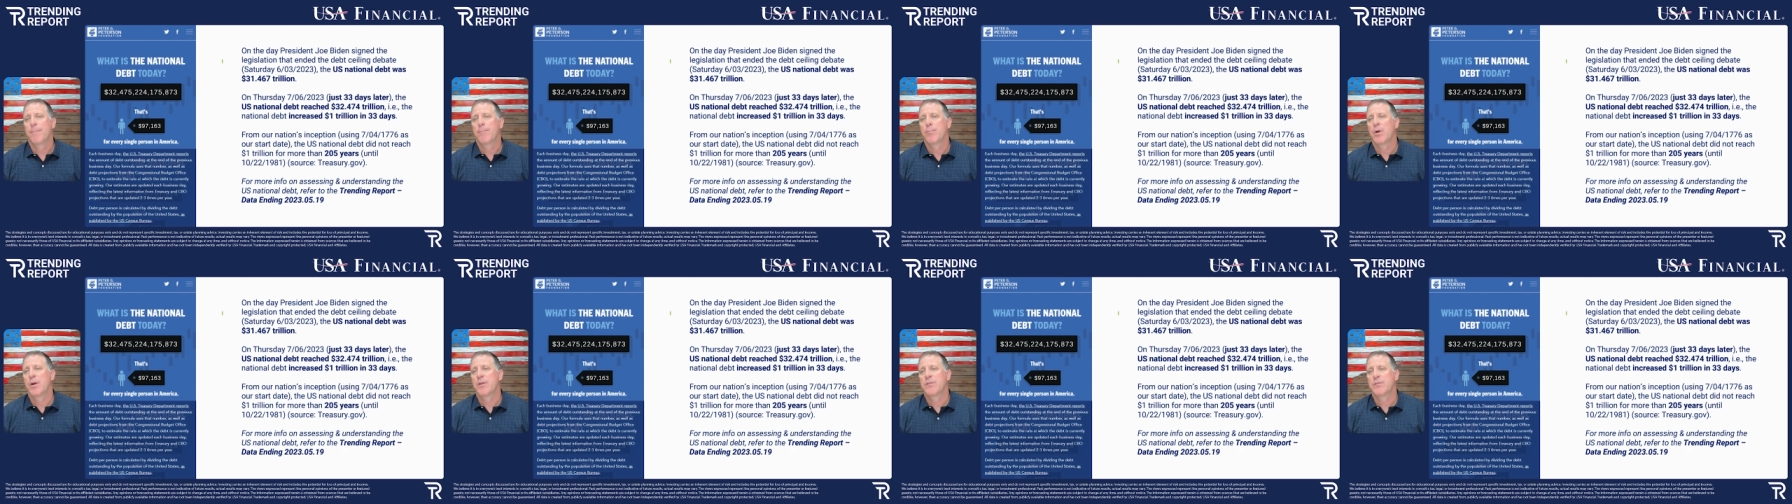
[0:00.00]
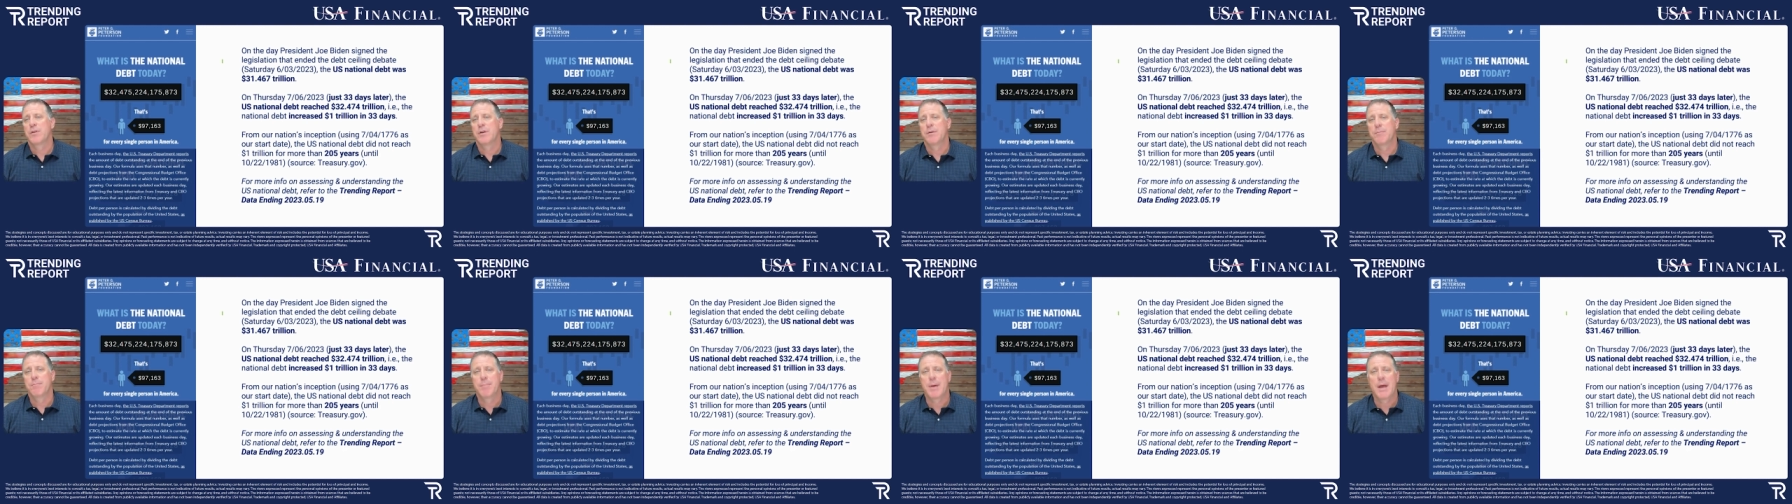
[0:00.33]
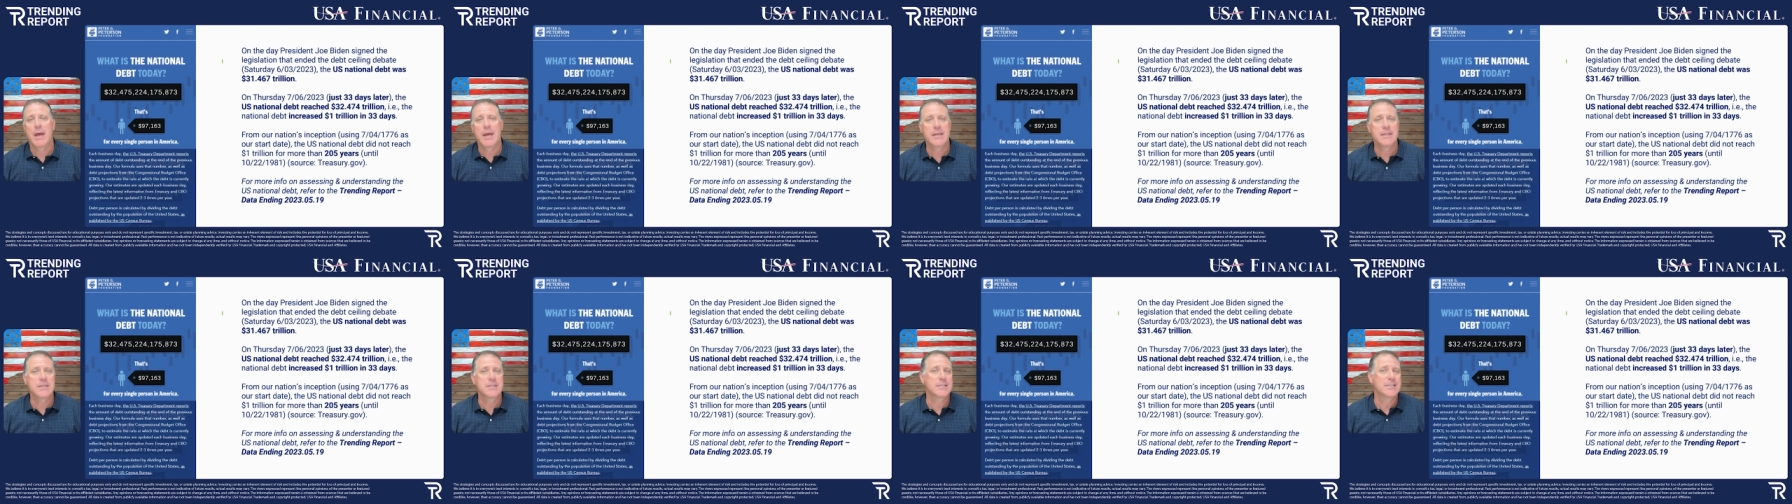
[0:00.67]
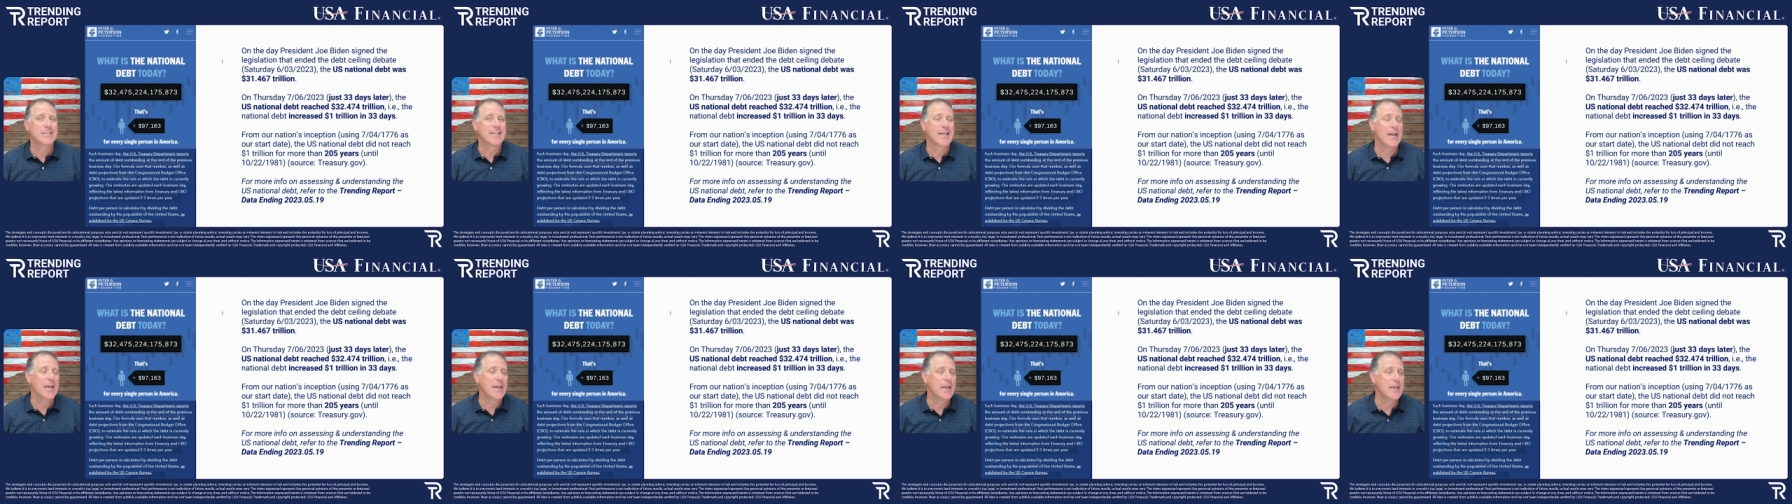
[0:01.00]
President Biden
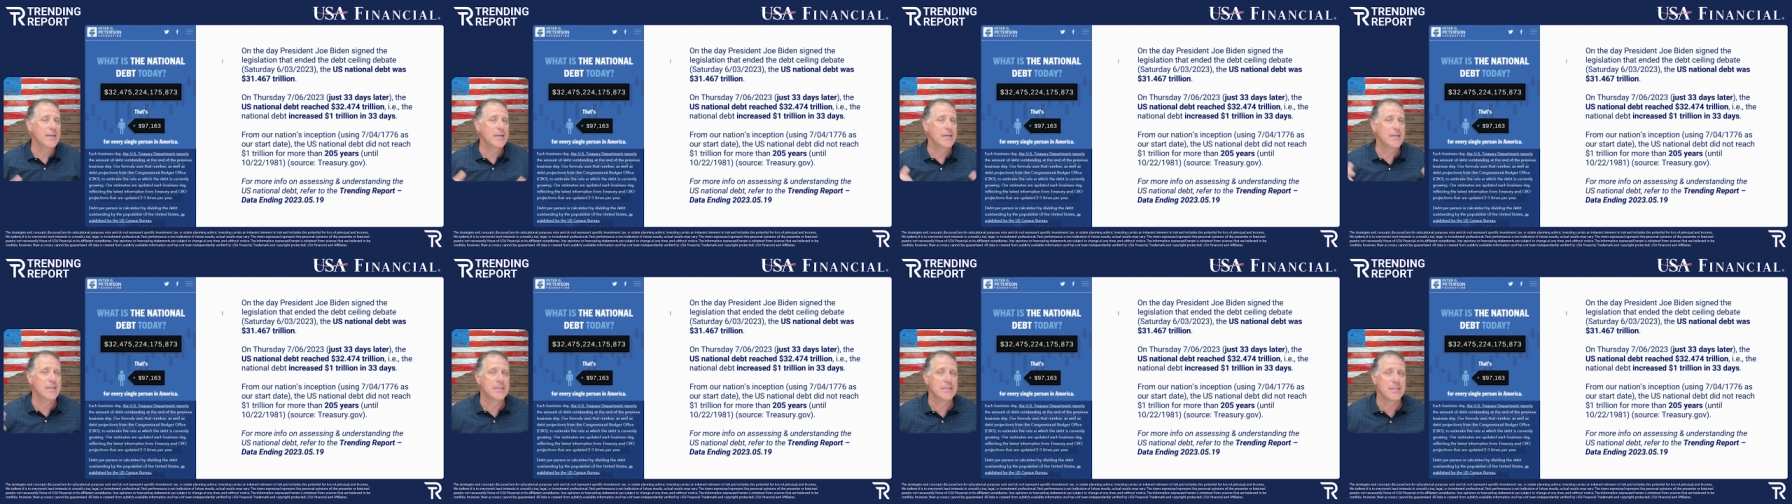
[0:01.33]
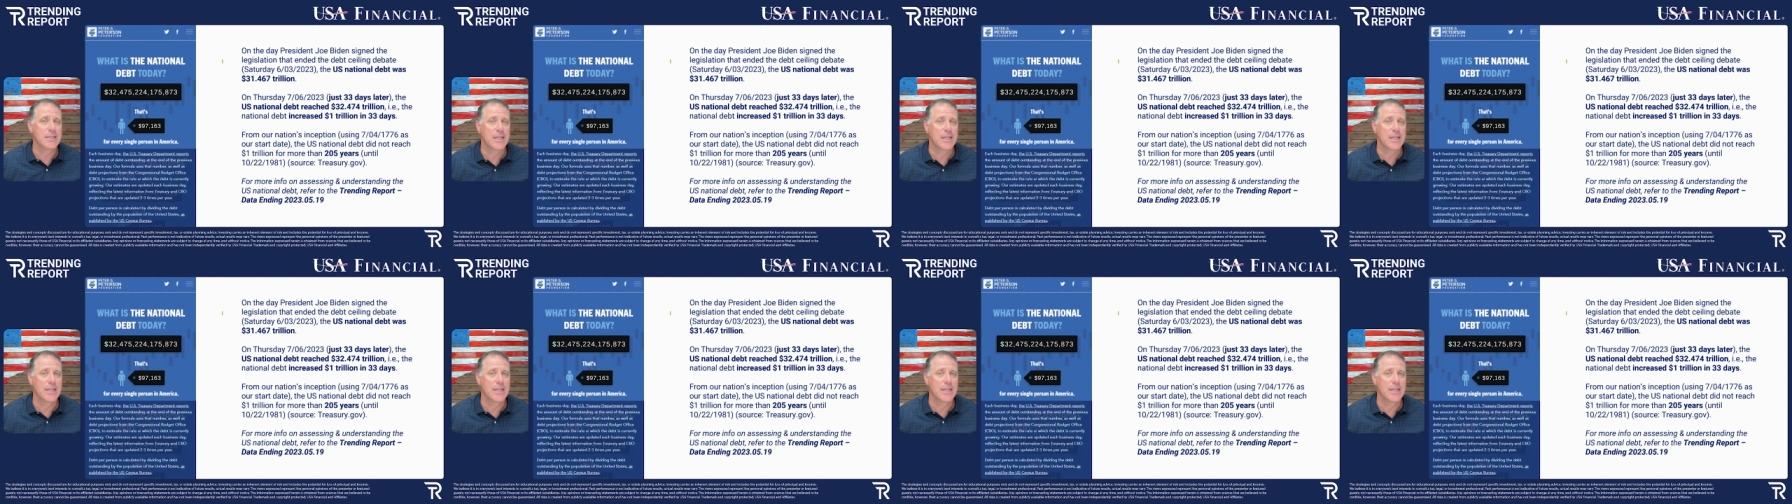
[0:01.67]
signed